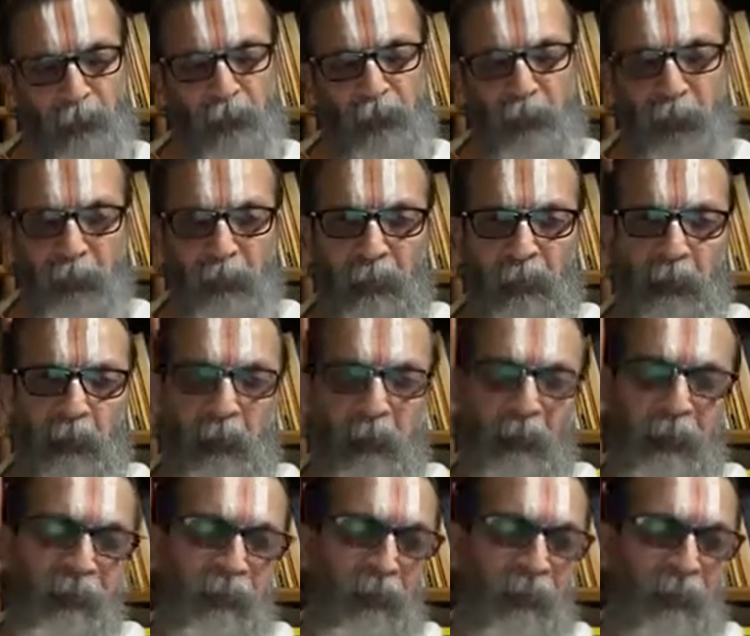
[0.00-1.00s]

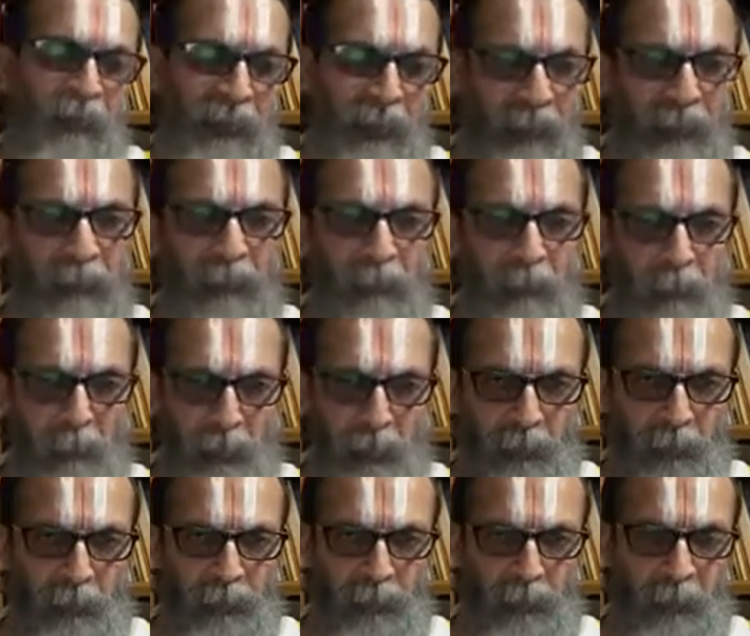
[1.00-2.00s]
Chetana is the sentient
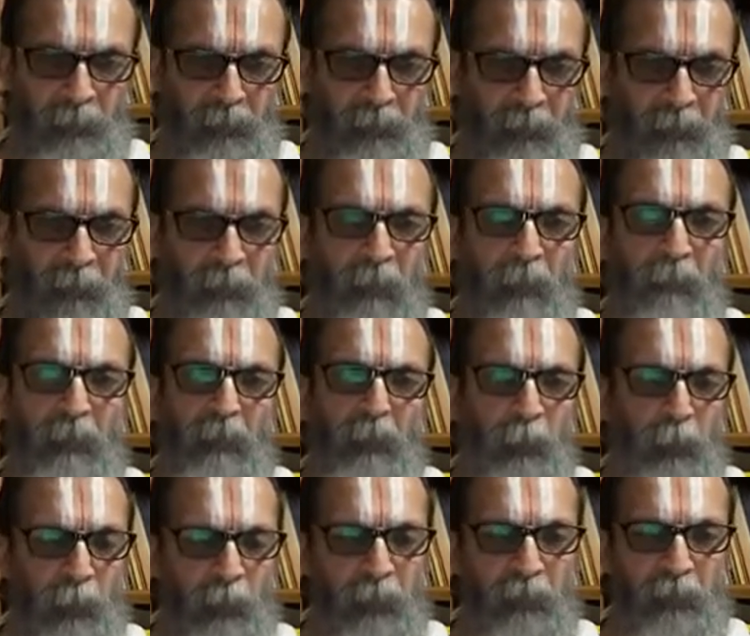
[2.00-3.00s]
beings. Achetana means
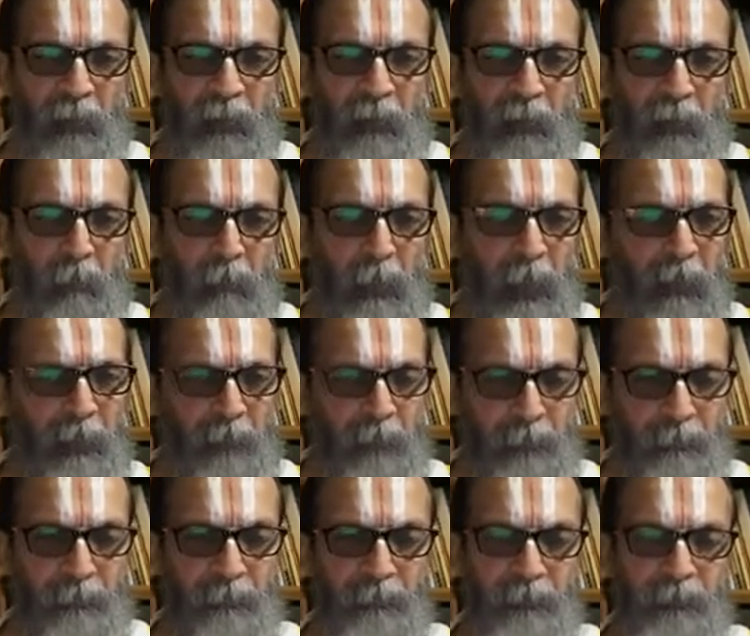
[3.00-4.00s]
Prakriti, matter.
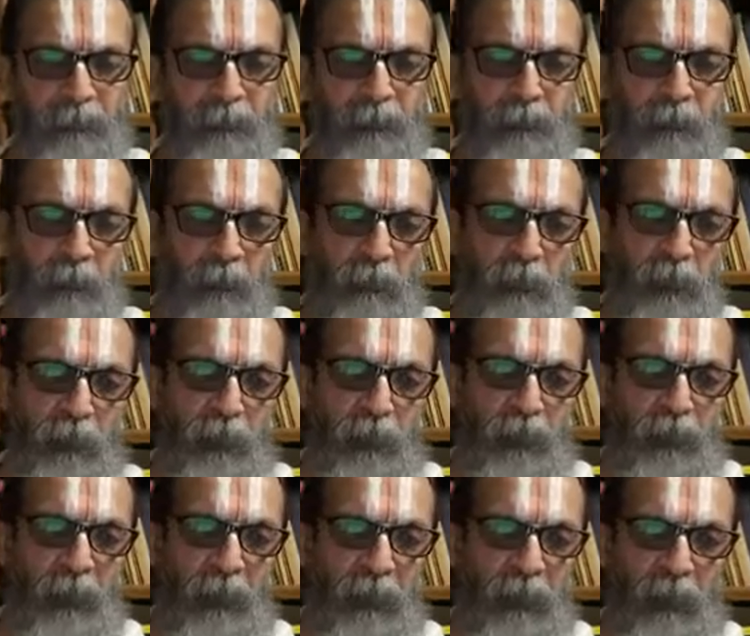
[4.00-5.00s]

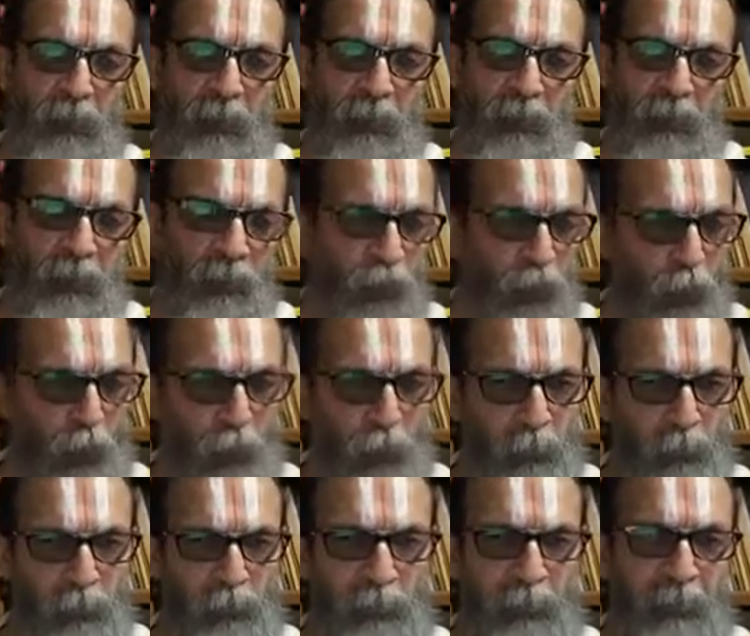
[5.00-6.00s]
Chetana is the
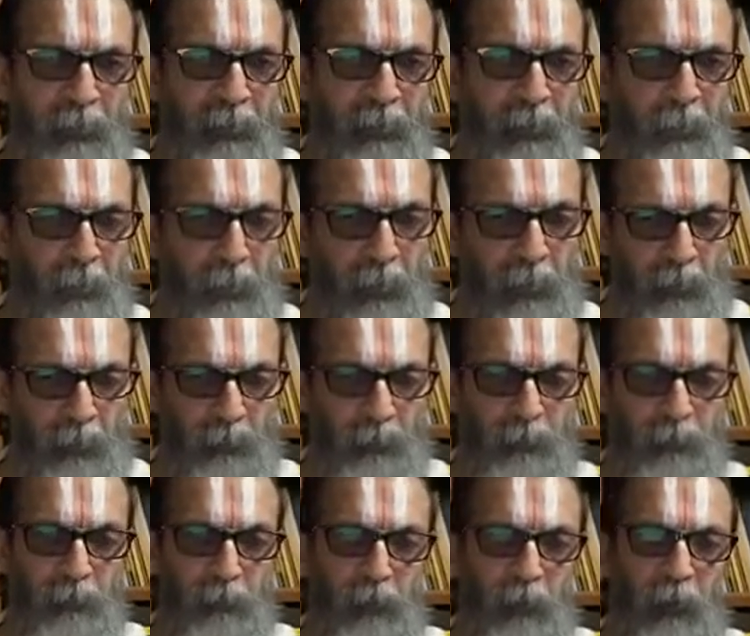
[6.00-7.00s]
soul, sentient being.
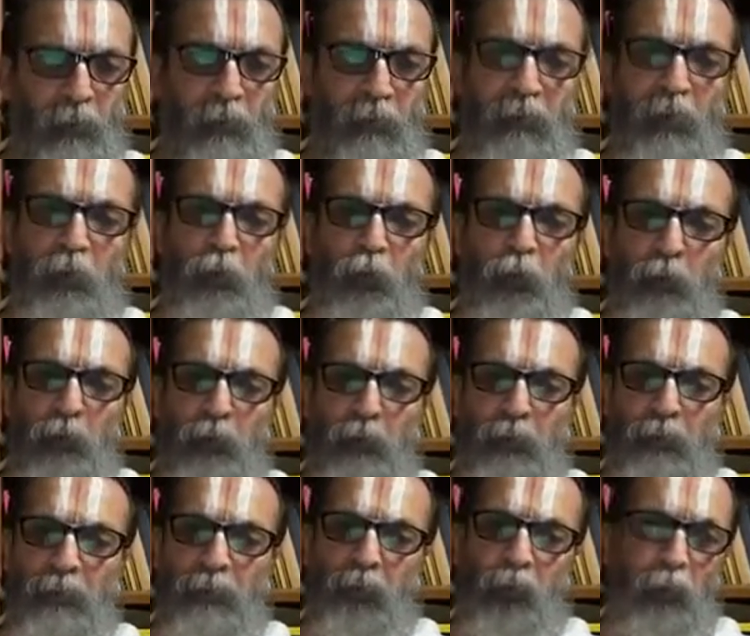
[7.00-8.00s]
Ishvara
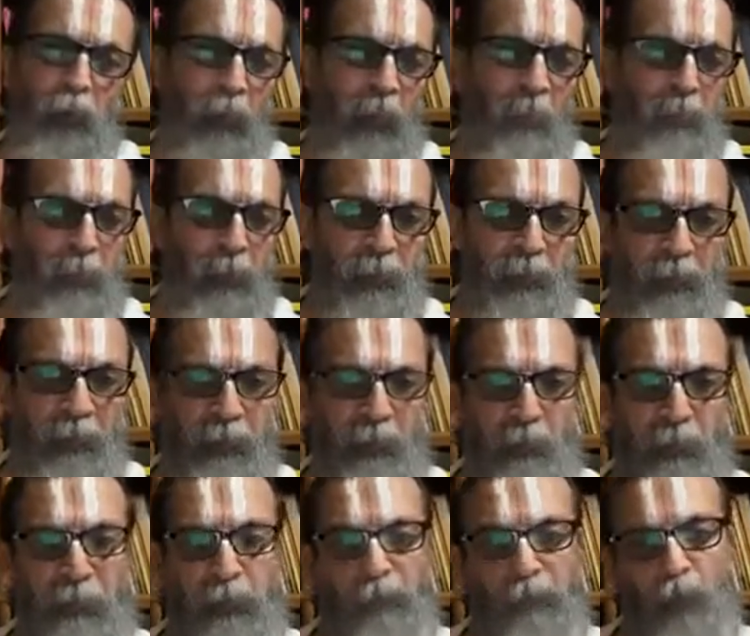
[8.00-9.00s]
is the supreme
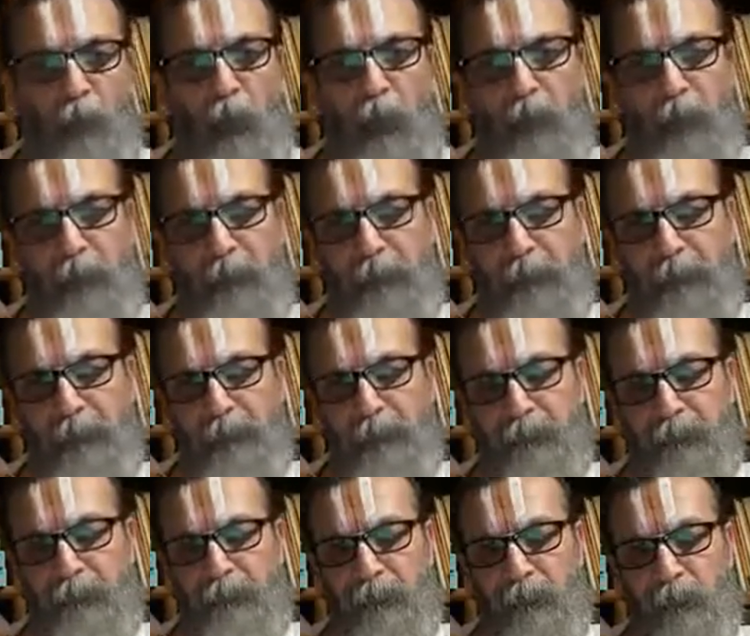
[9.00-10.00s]
personality of Godhead.
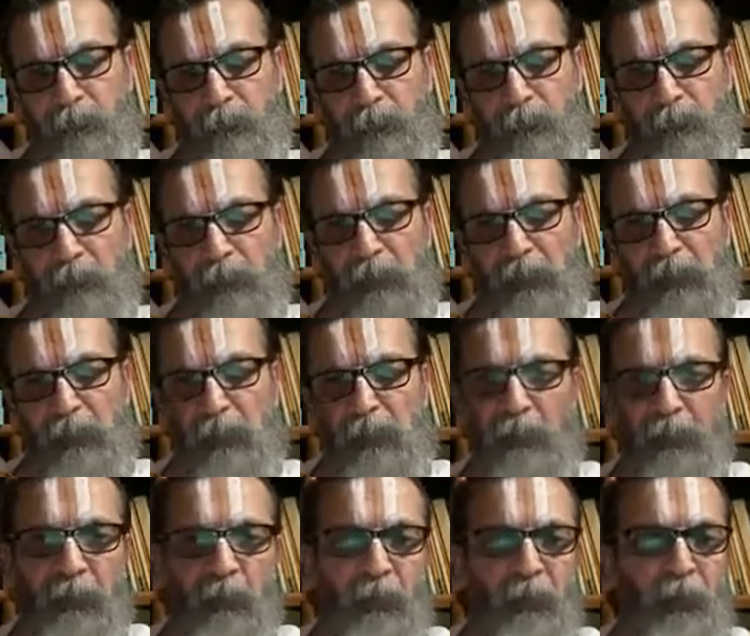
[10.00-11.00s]
These
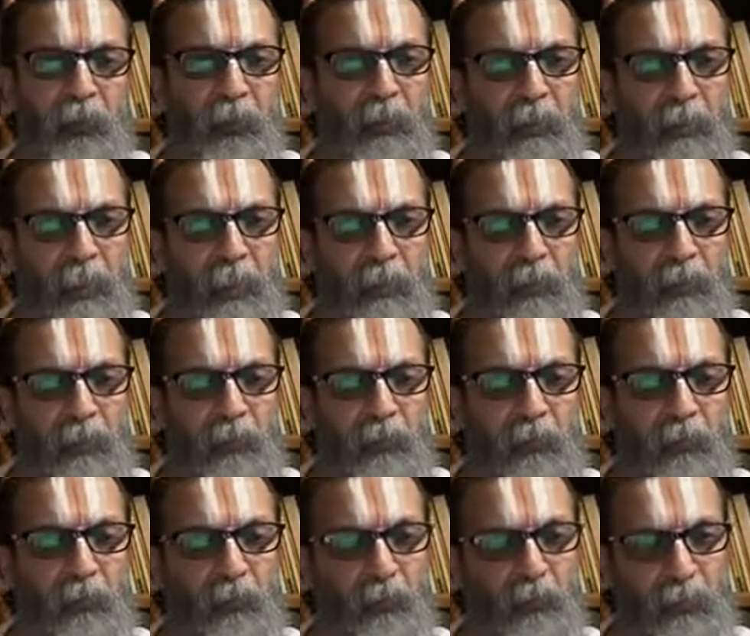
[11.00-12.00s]
are the three
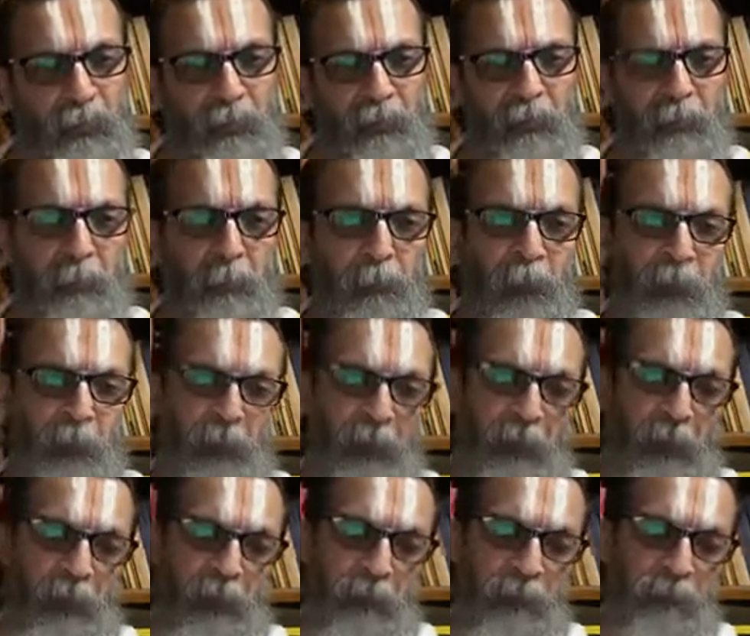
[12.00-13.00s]
realities the Vedic scriptures
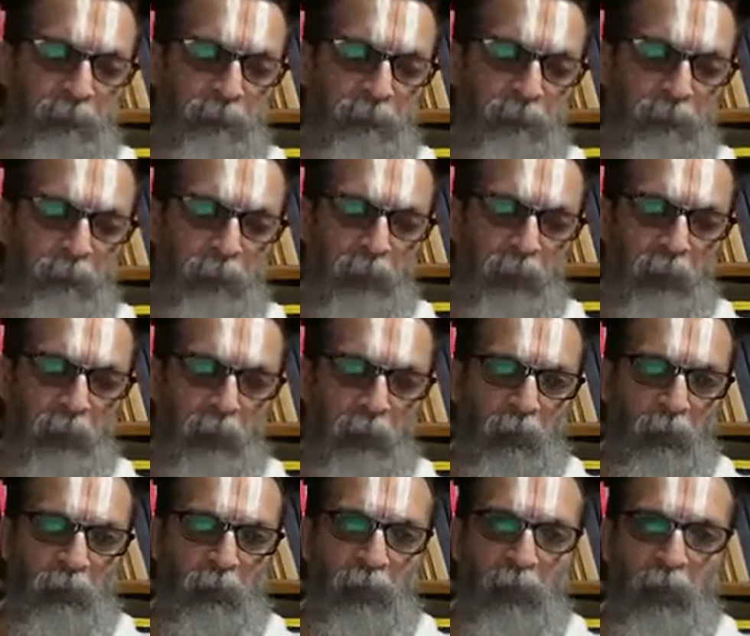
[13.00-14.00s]
agree.
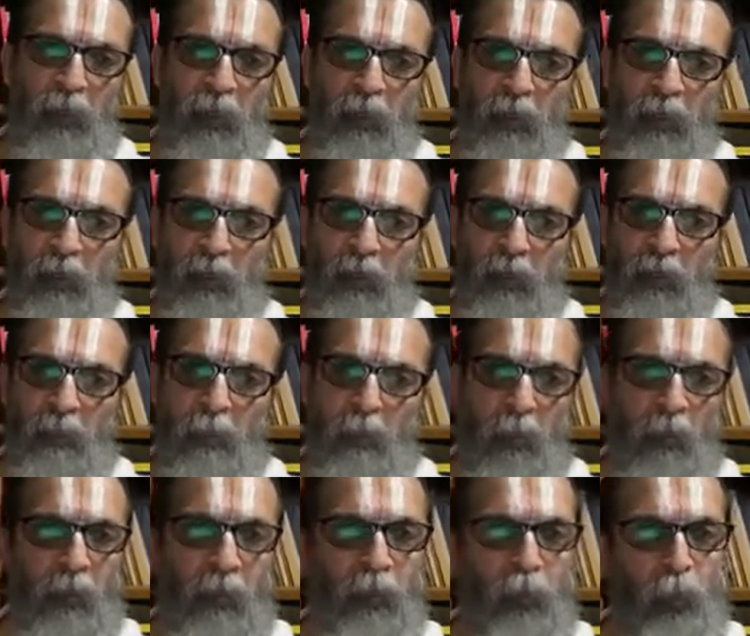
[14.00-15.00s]
They agree on
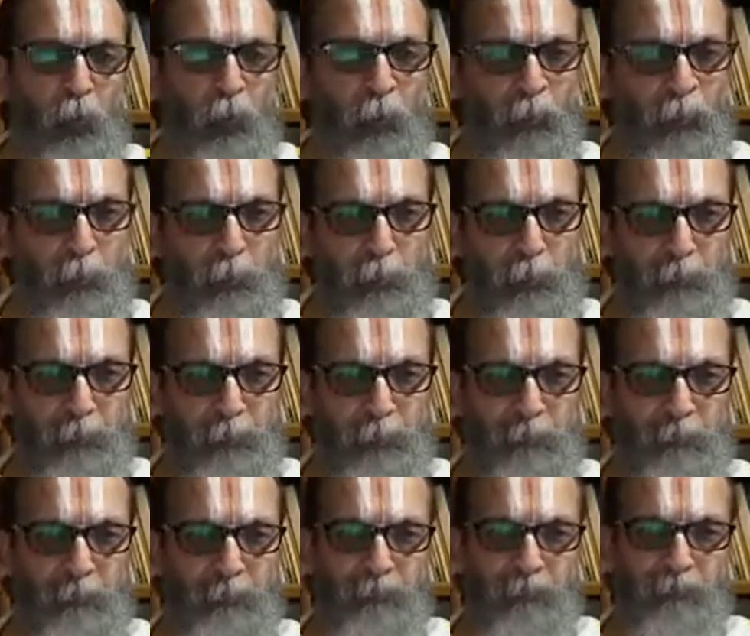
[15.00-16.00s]
body, soul, and spirit.